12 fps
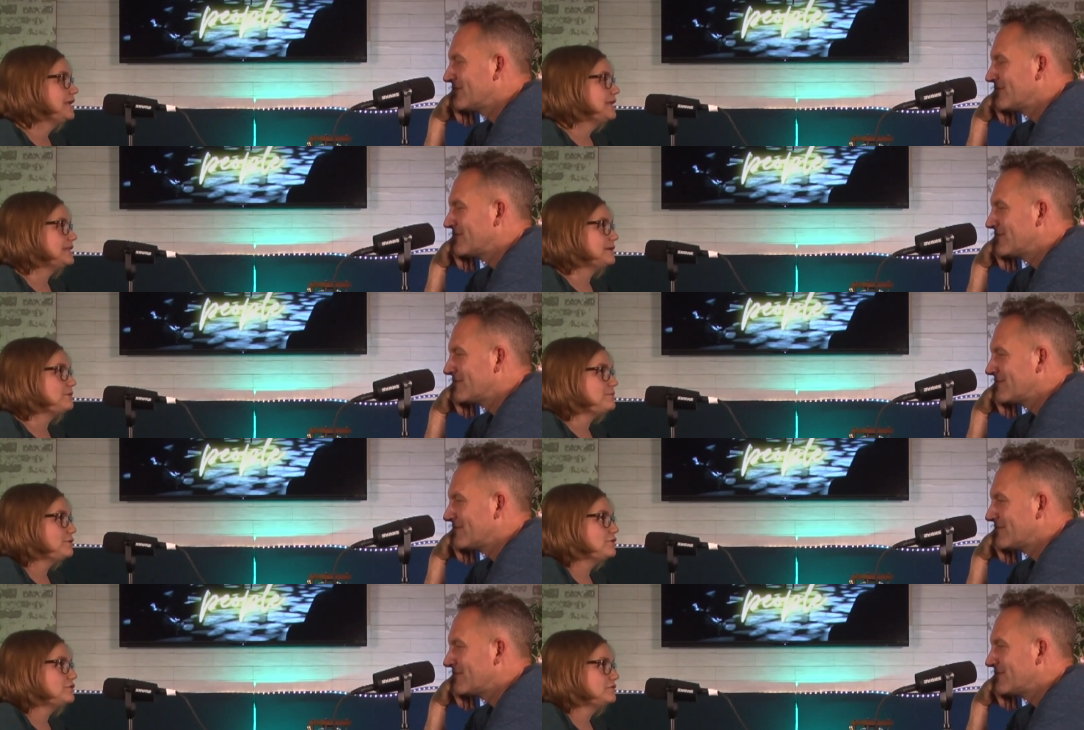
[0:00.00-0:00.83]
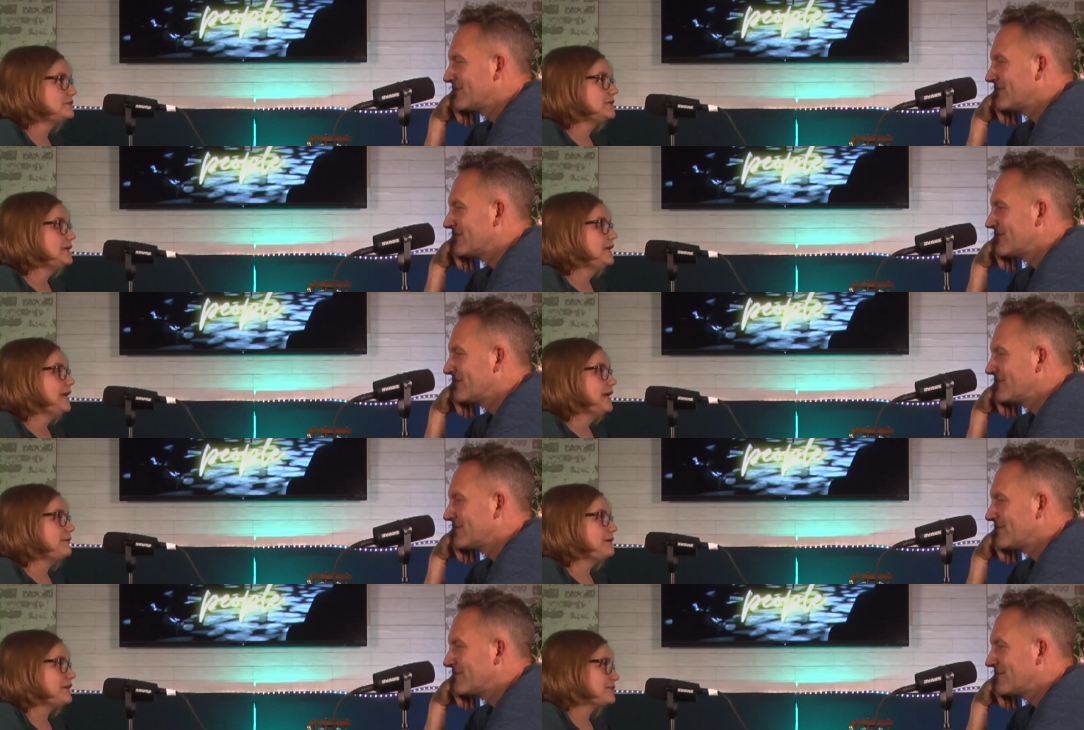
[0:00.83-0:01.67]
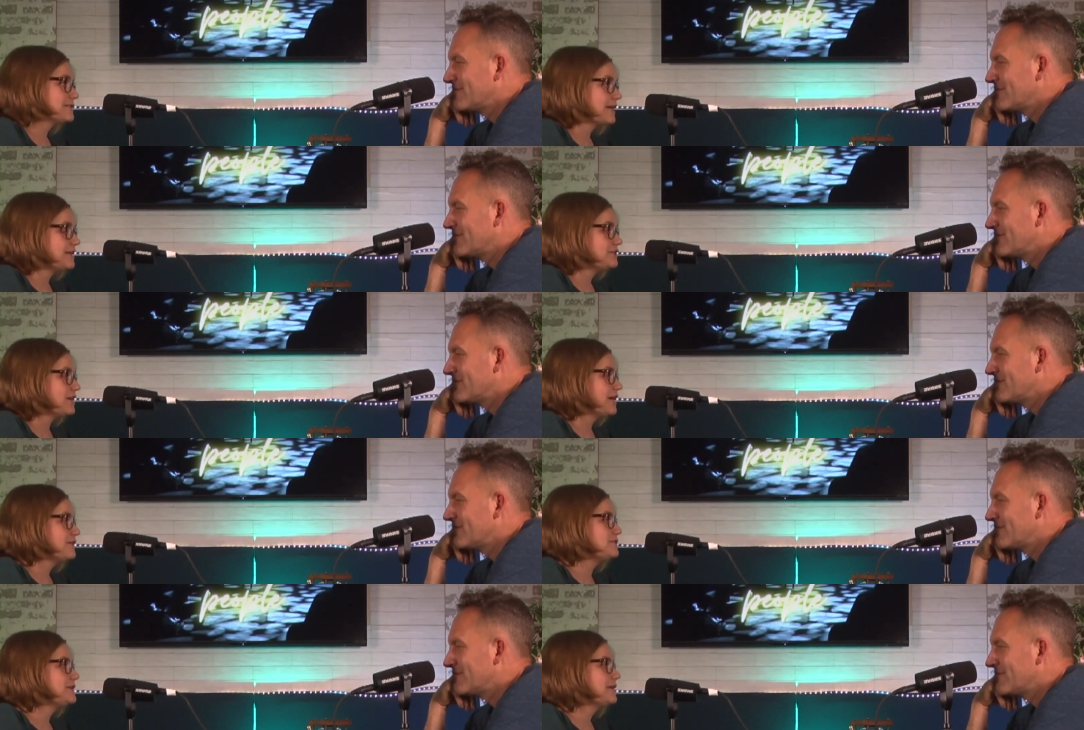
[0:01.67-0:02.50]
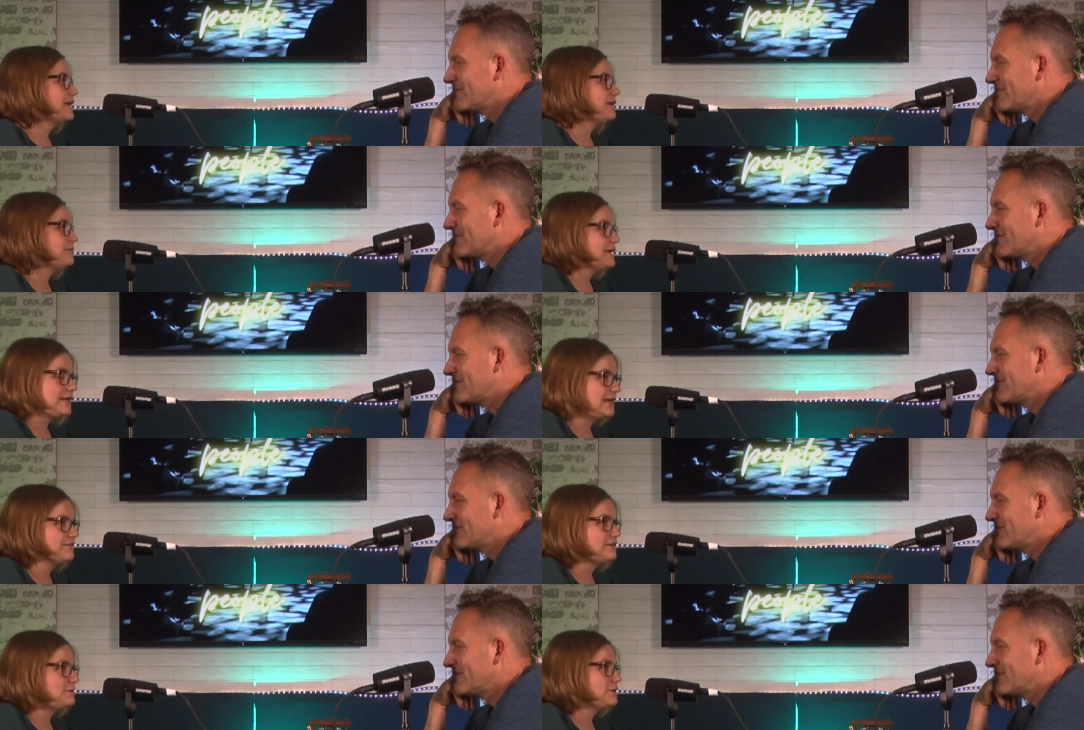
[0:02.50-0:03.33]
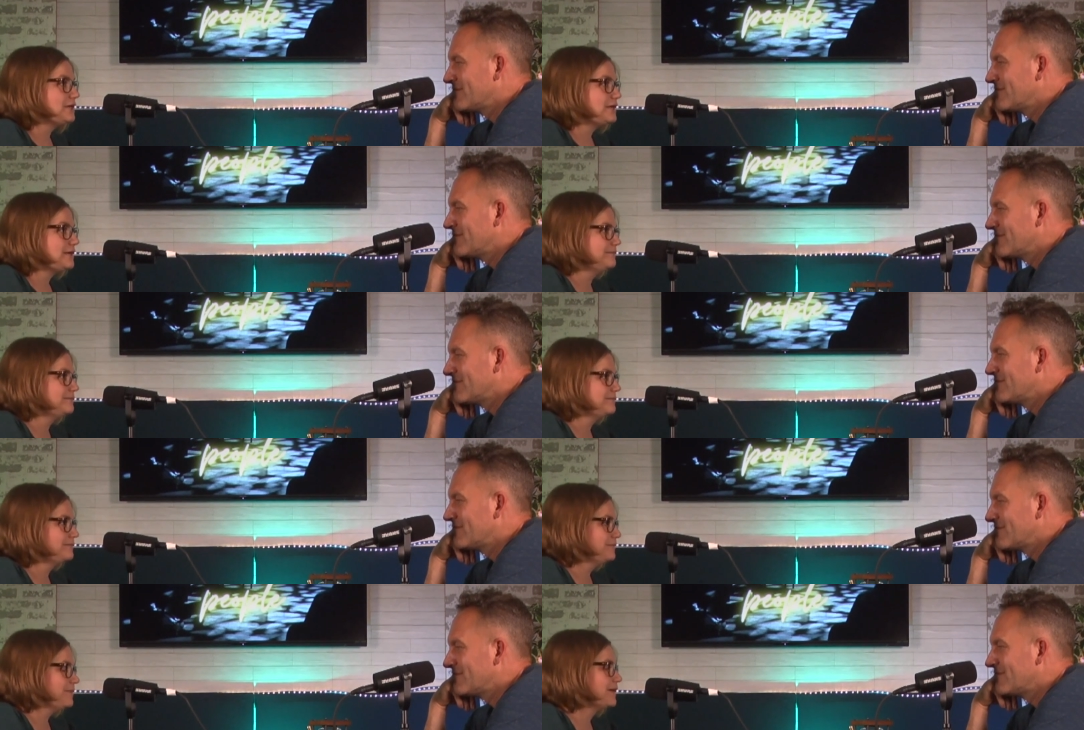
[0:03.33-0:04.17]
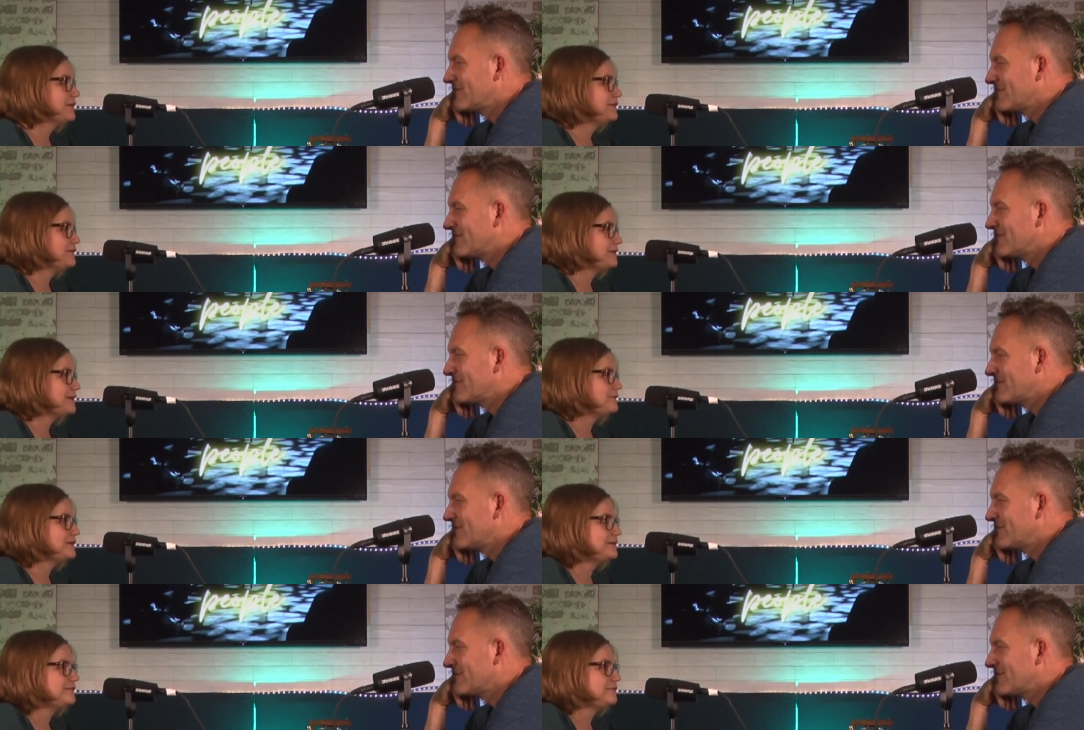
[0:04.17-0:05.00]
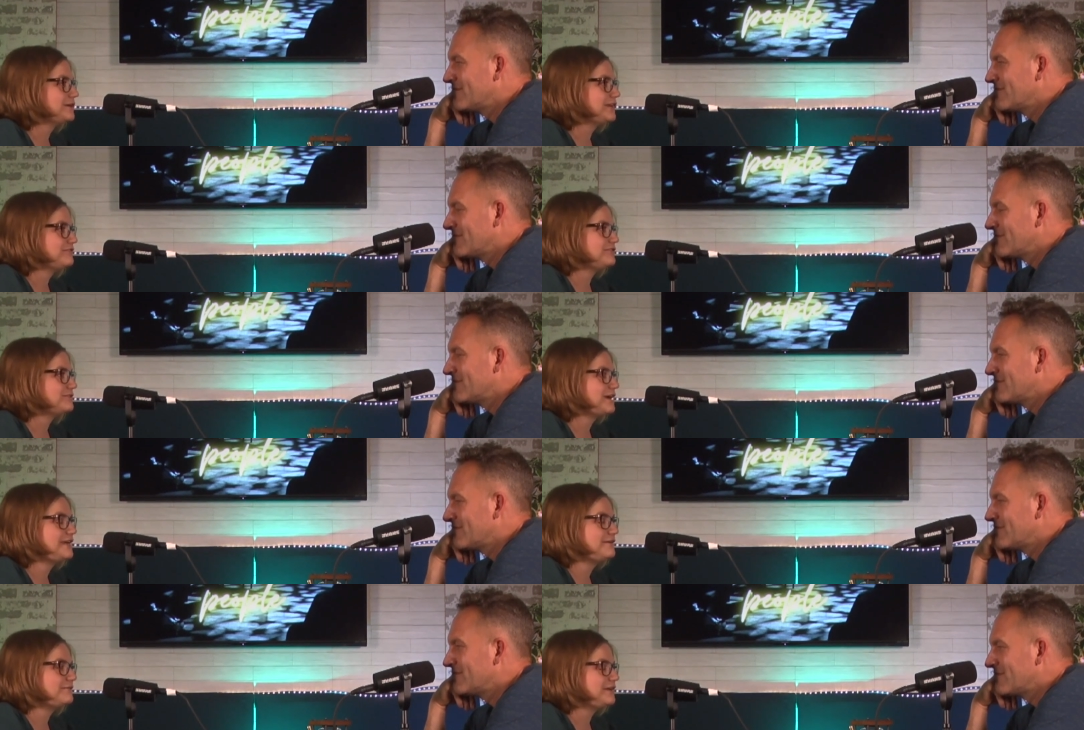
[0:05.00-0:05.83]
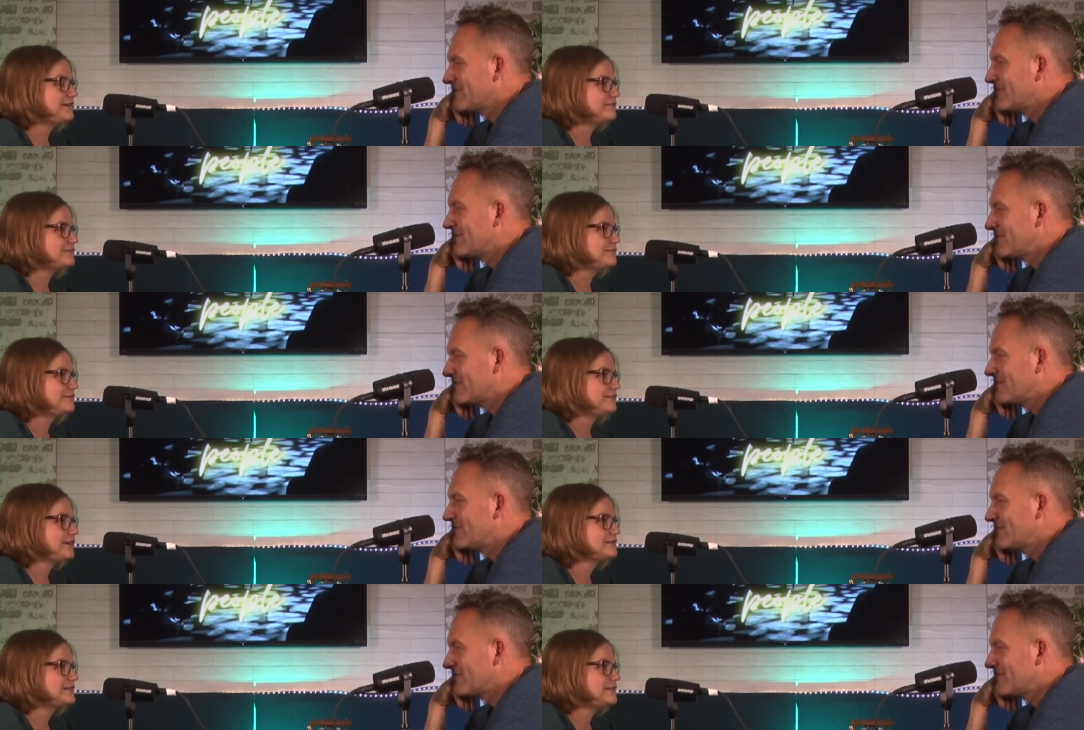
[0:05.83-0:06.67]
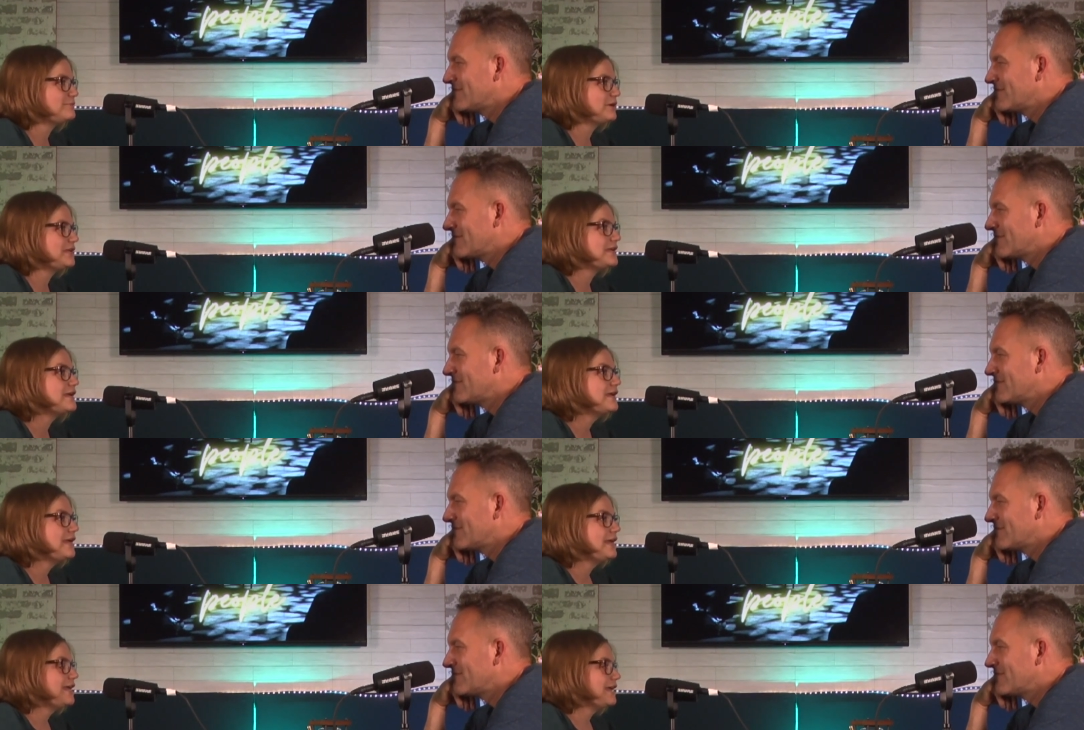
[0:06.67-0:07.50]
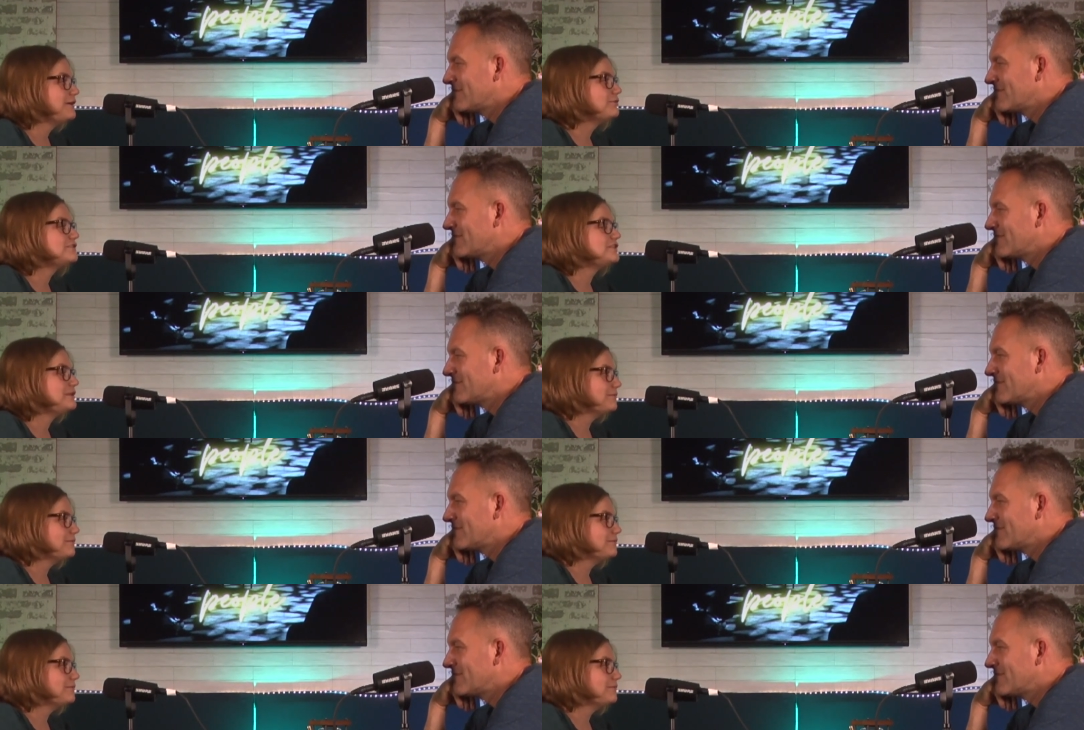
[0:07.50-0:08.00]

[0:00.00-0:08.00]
Speaker 1: then we moved and we had our second child and we didn't have a community. Barely knew anyone to our left or right. We never talked to anybody. It was the